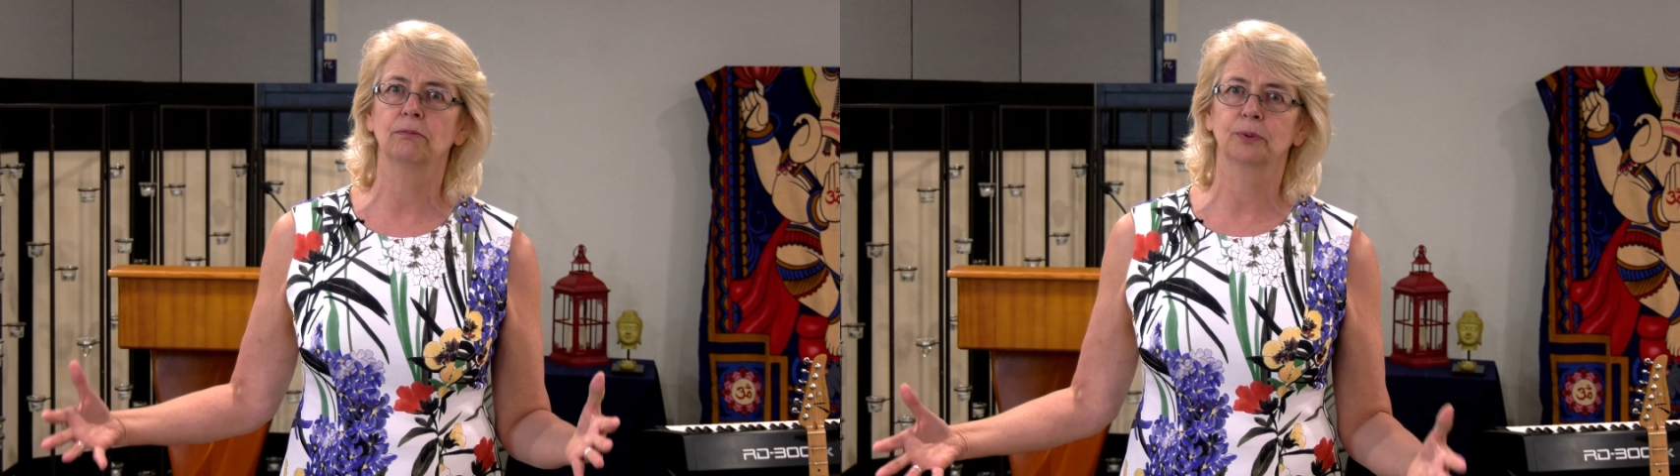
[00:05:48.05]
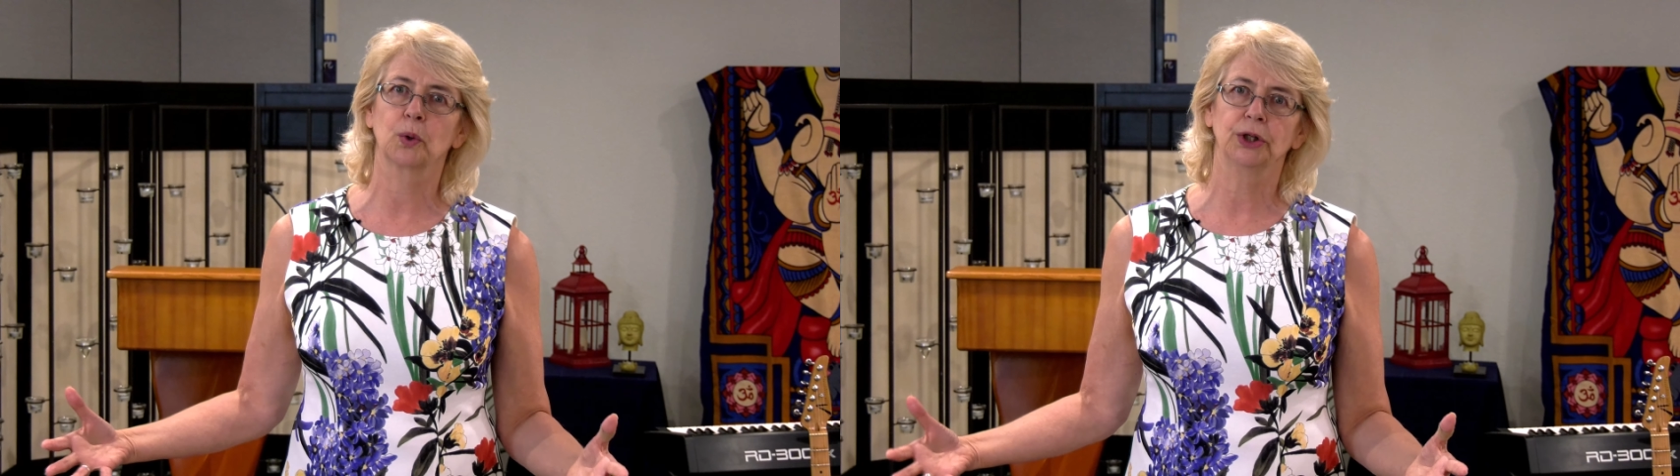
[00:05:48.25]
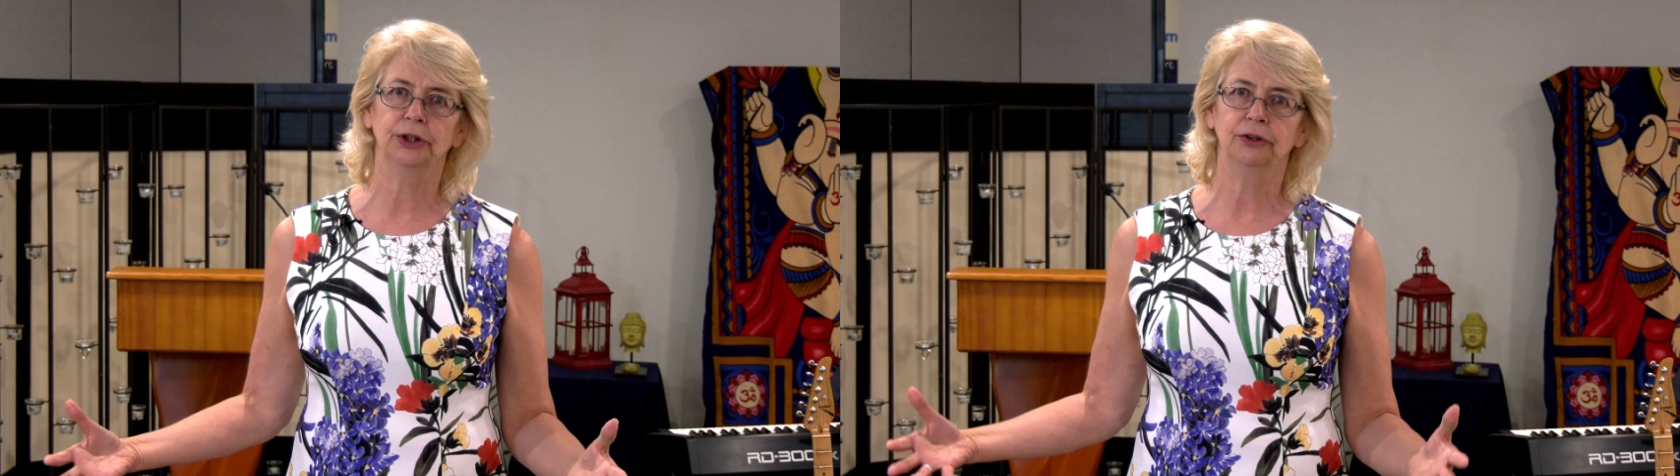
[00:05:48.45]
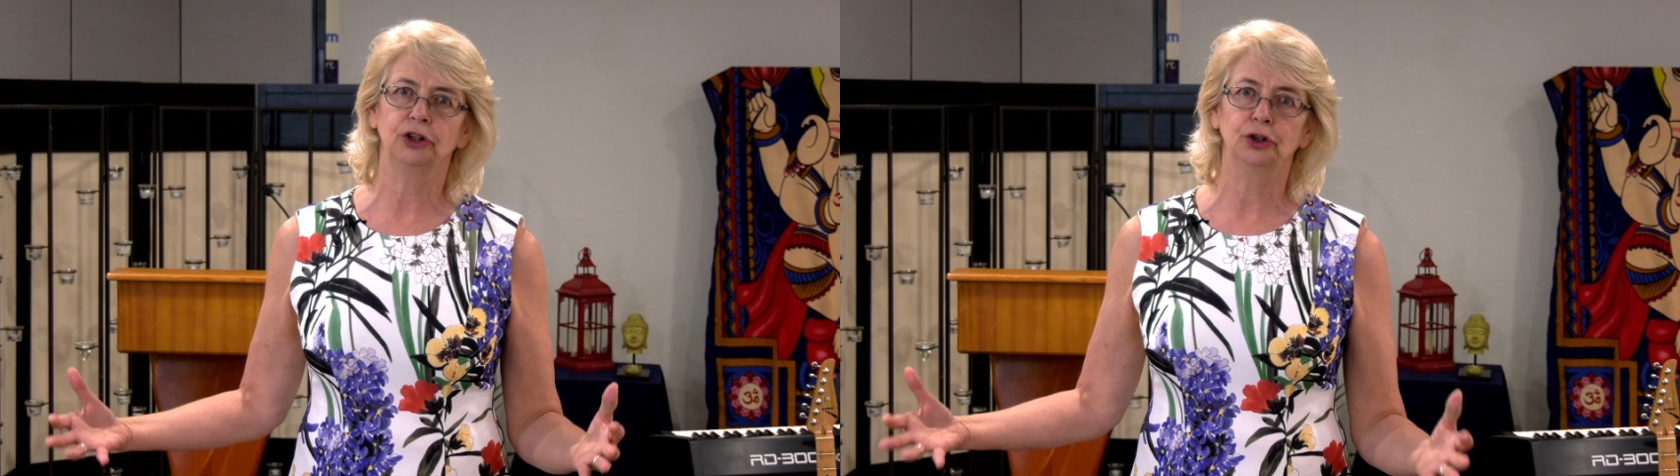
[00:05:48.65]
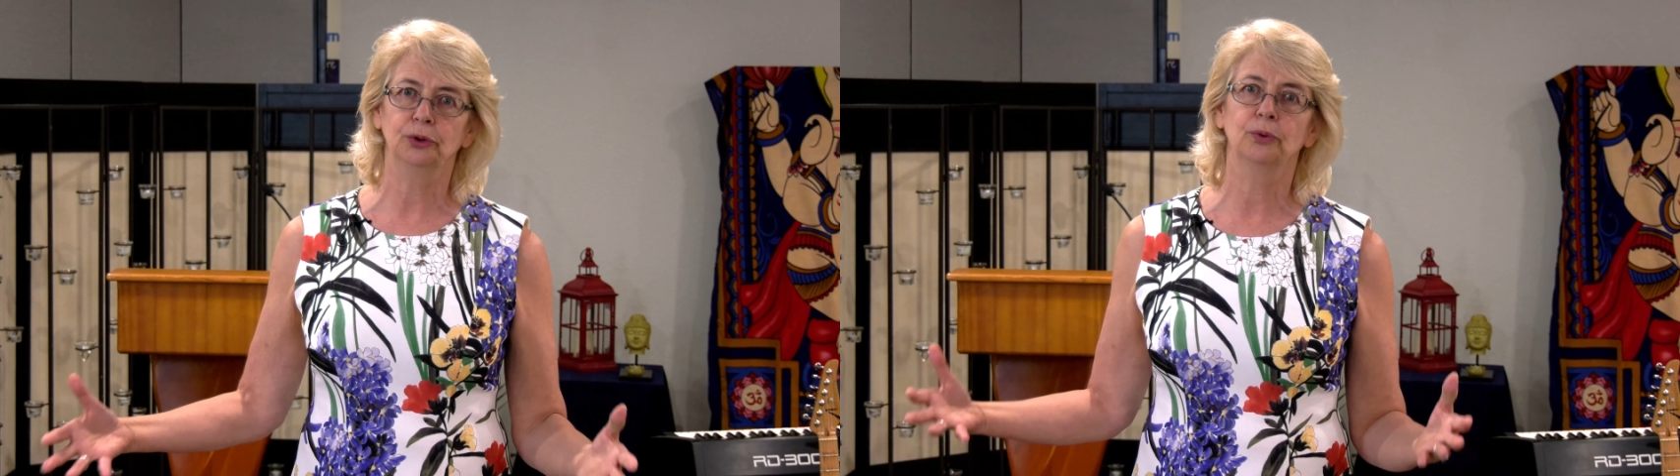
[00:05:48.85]
important
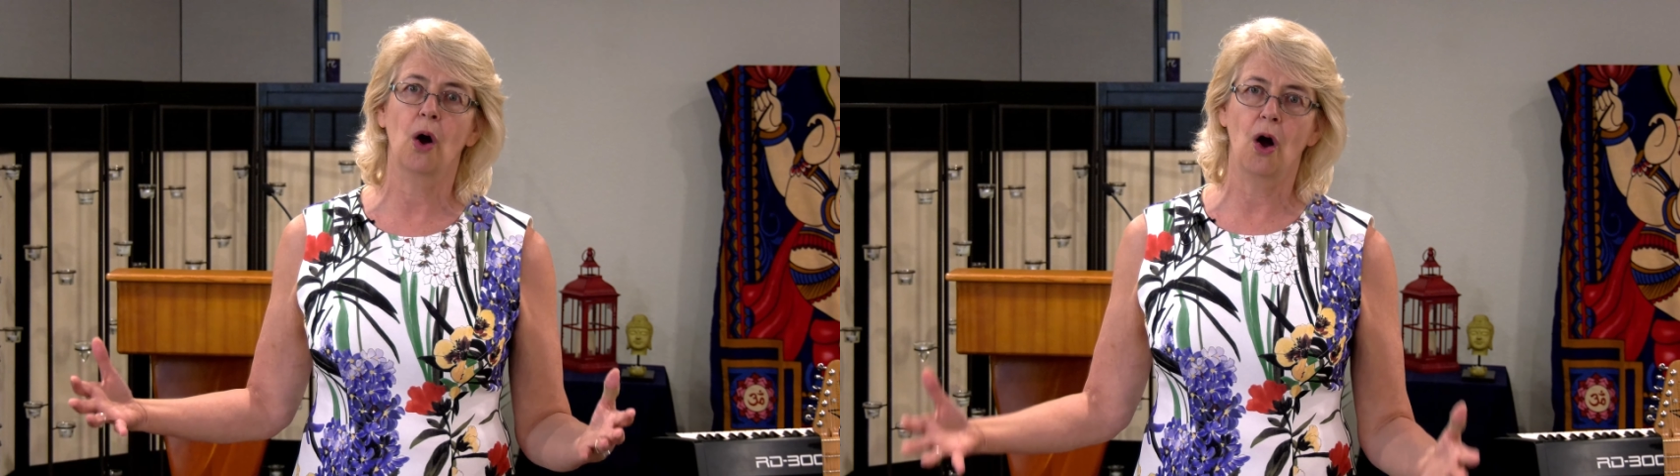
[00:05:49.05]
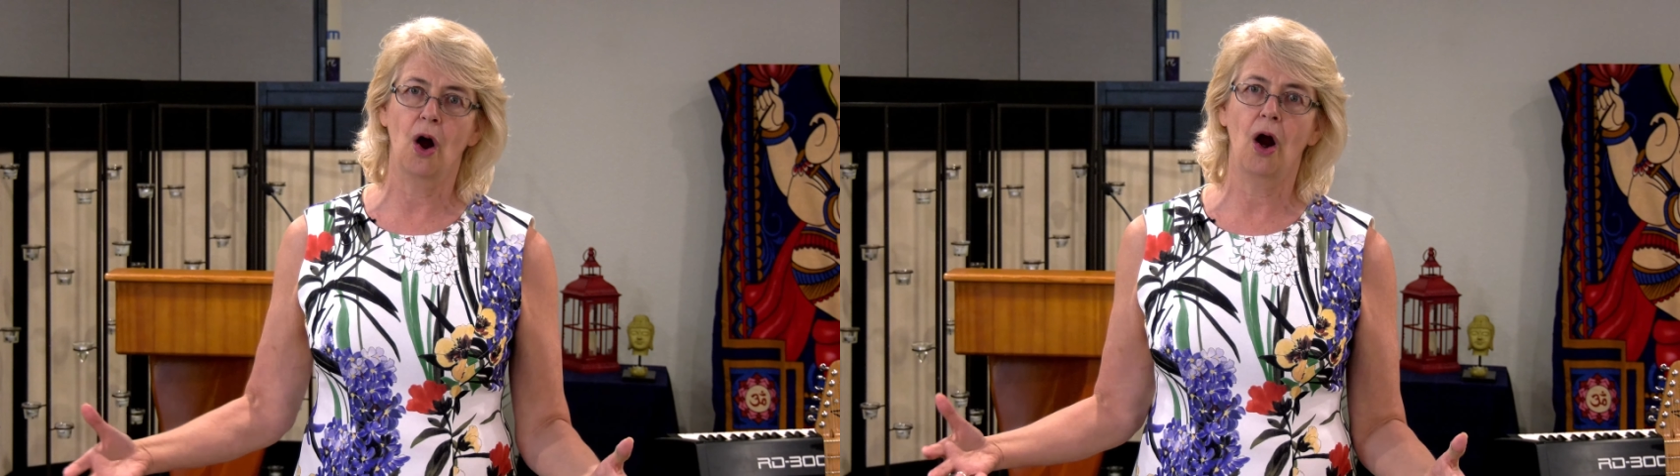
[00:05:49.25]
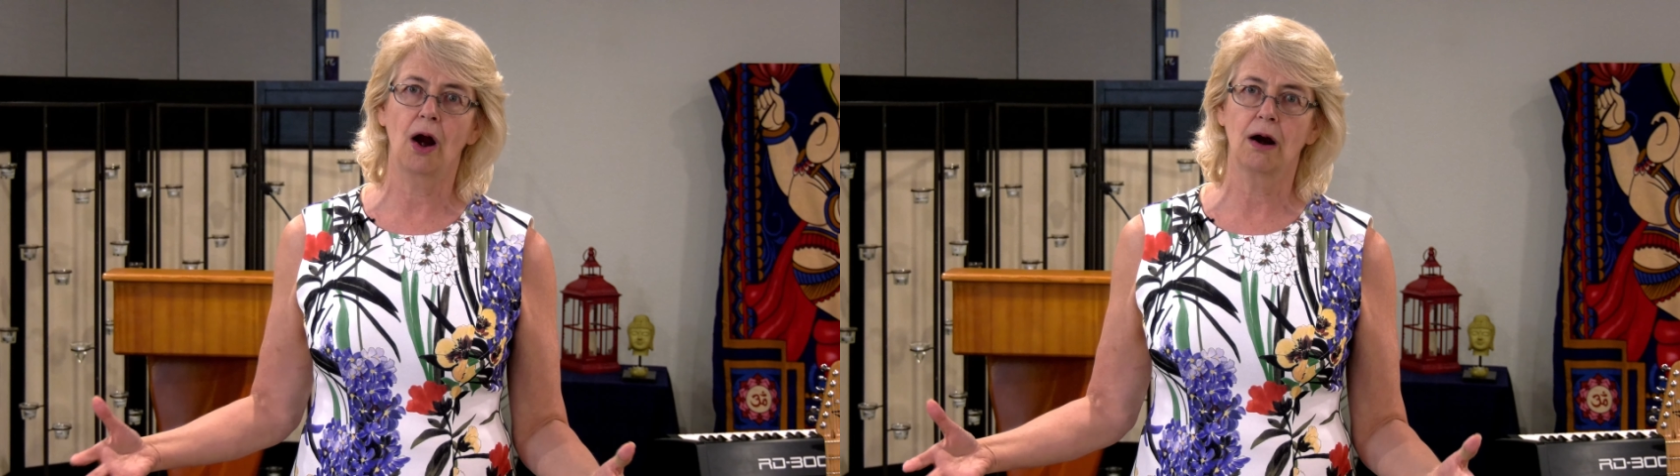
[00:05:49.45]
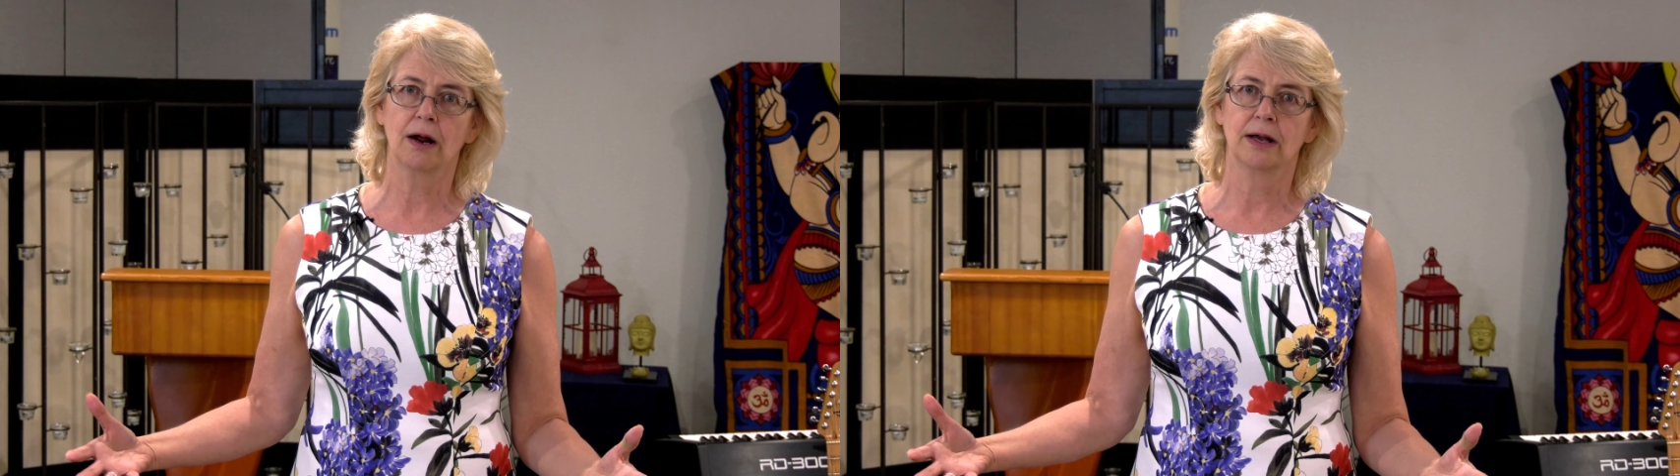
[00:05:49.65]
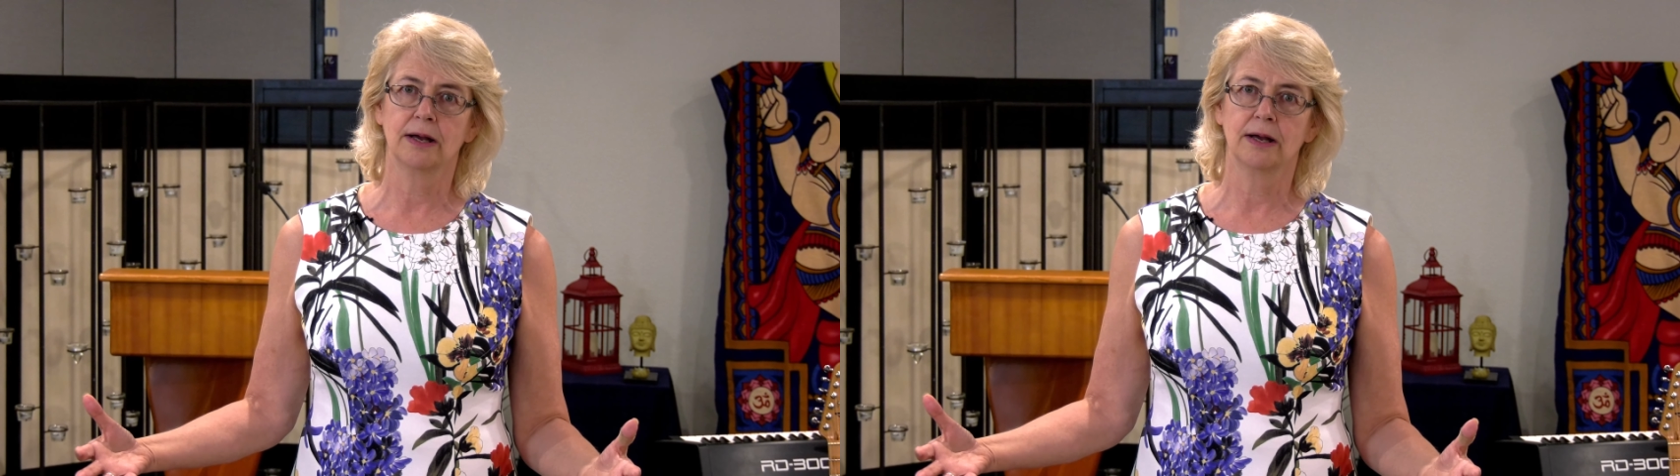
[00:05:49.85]
you are.